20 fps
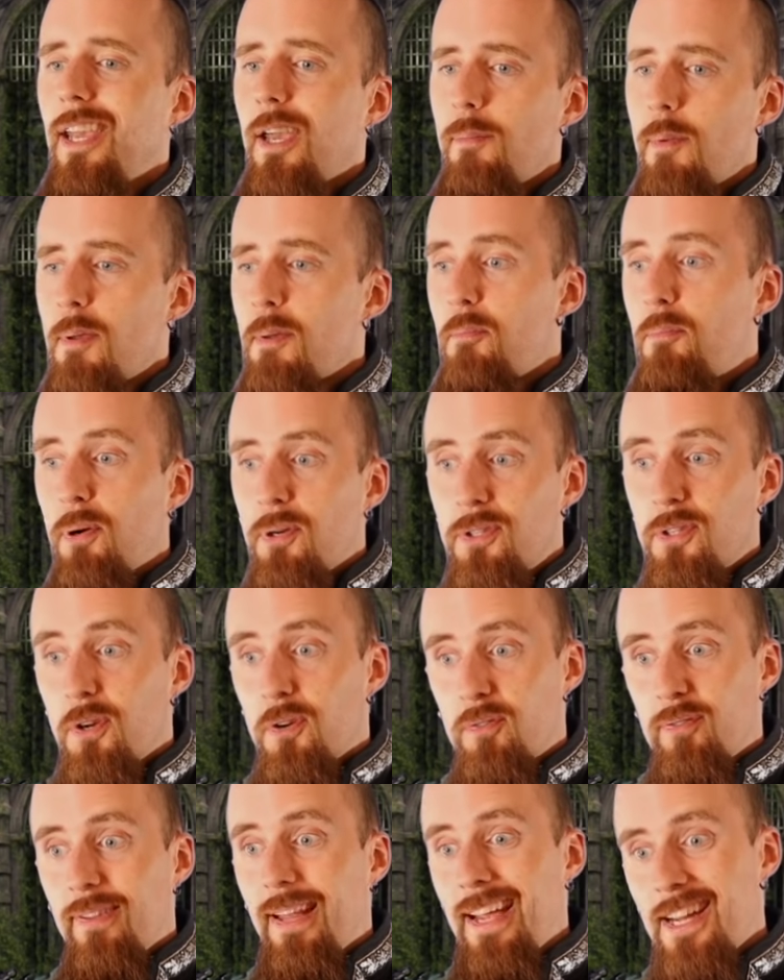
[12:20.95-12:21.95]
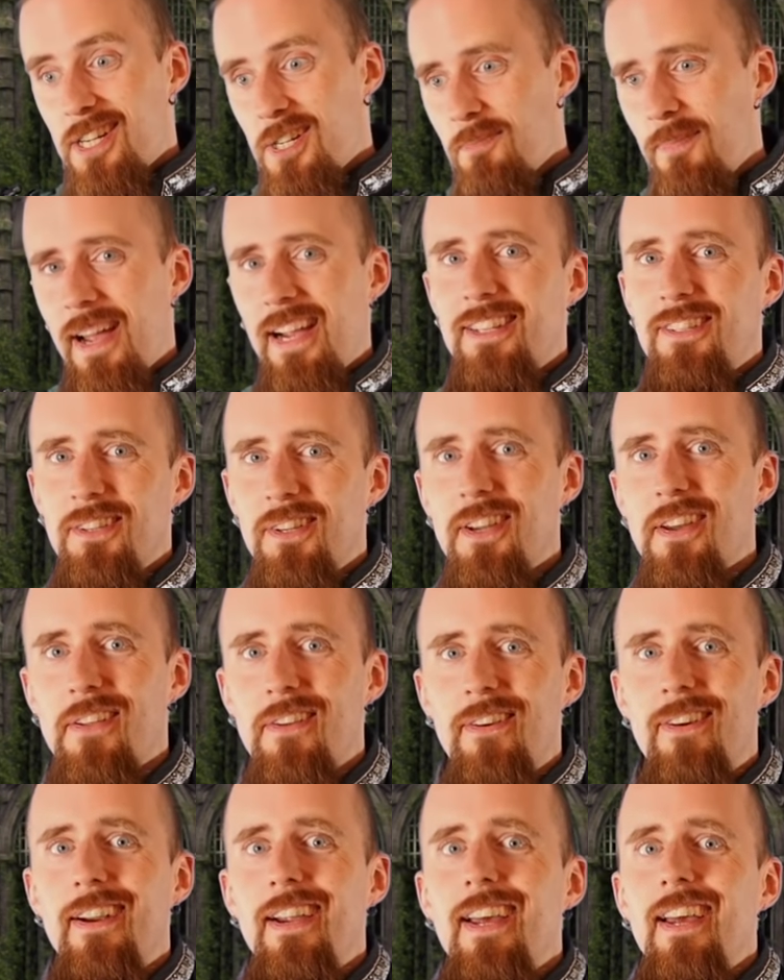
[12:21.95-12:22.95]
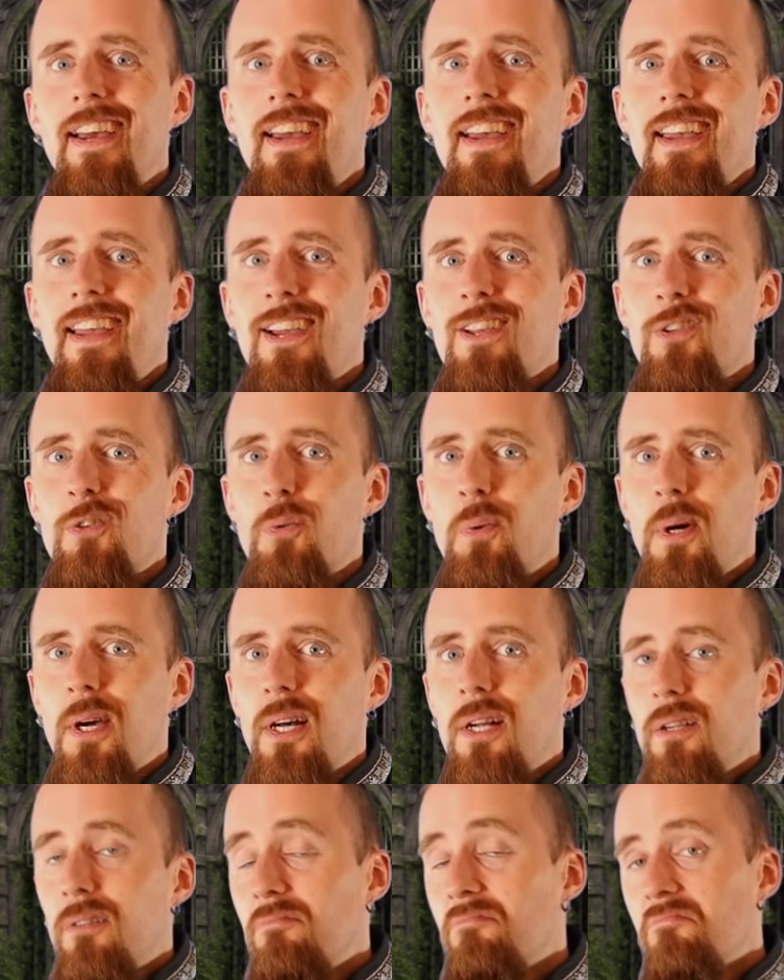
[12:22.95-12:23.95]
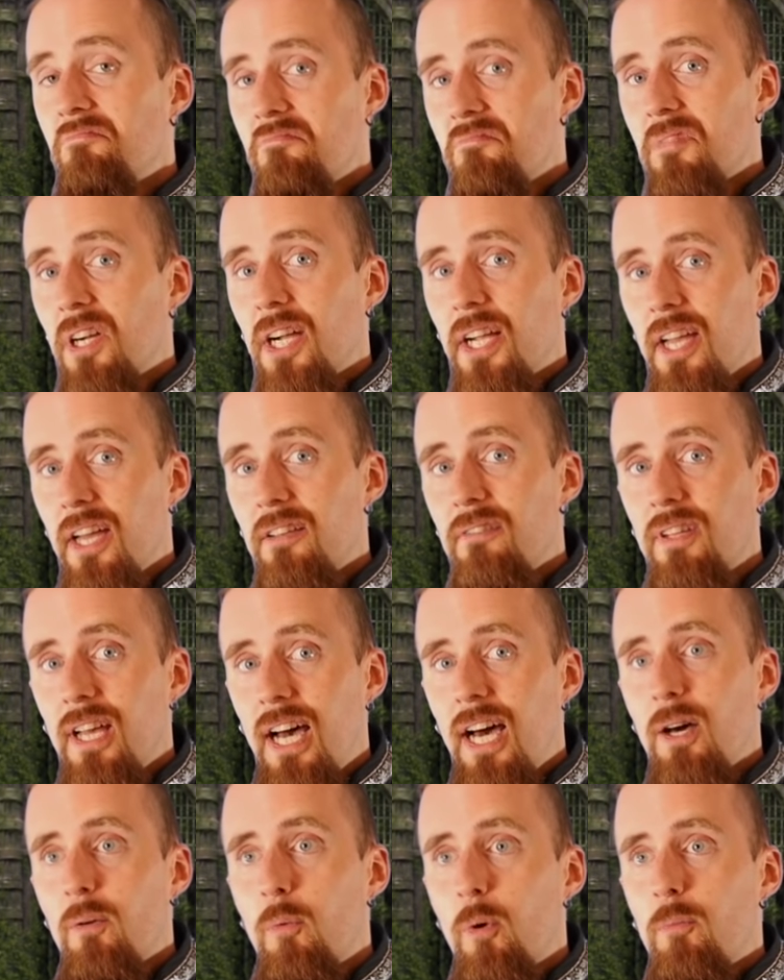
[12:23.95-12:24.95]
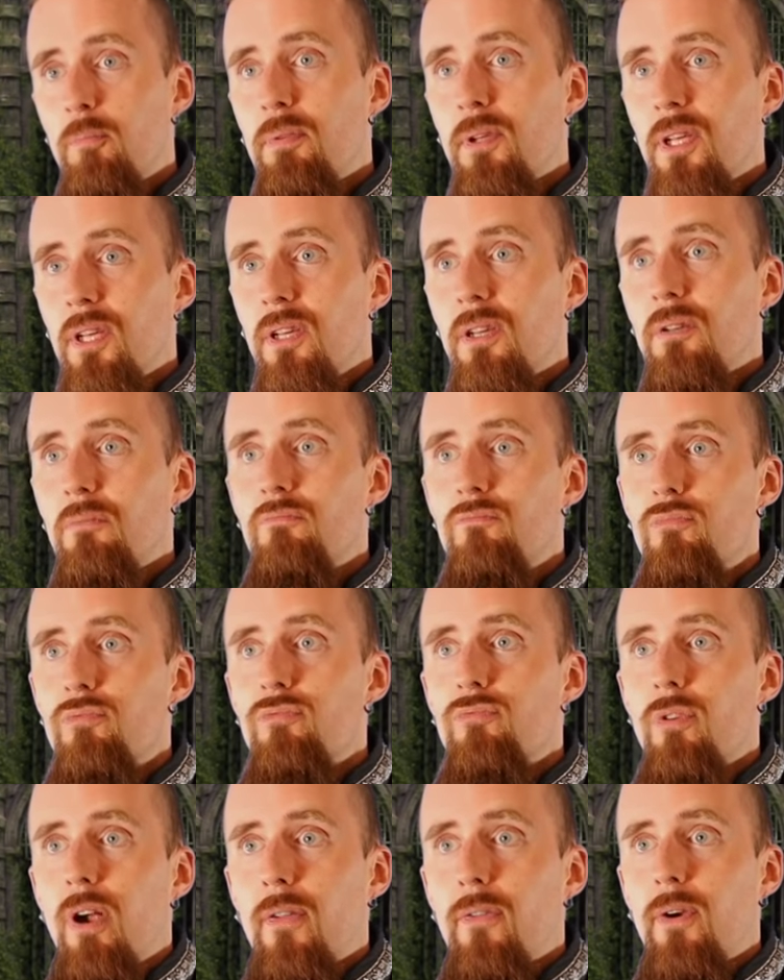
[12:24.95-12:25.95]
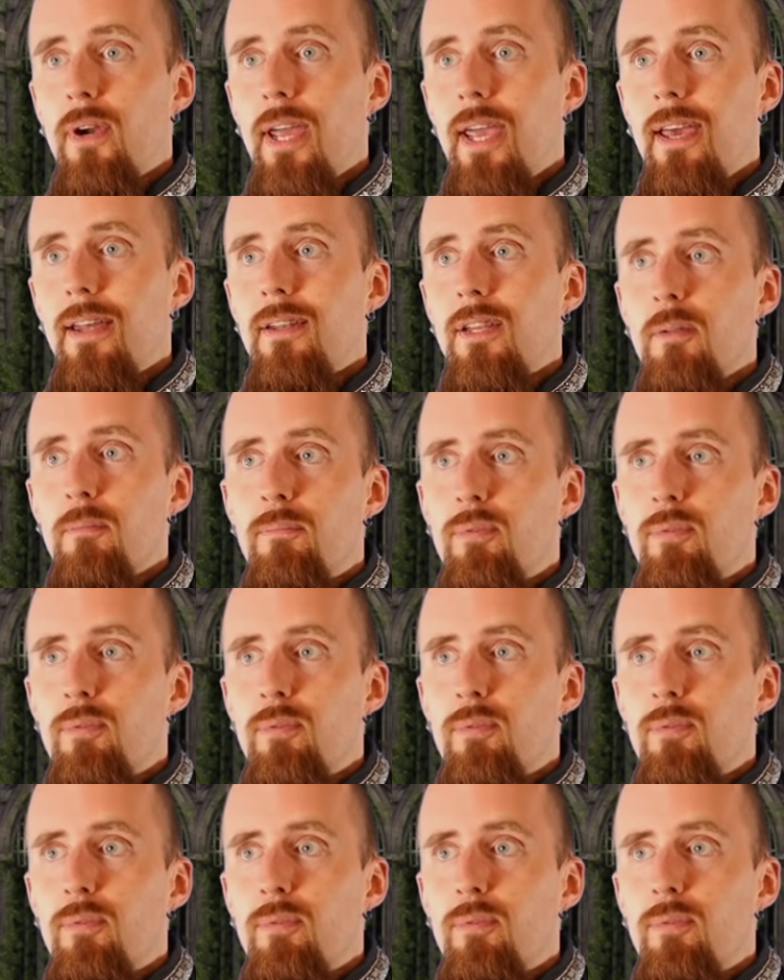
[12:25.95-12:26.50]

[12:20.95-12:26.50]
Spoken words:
and maybe put your flesh back together as well, again, that would be rather handy.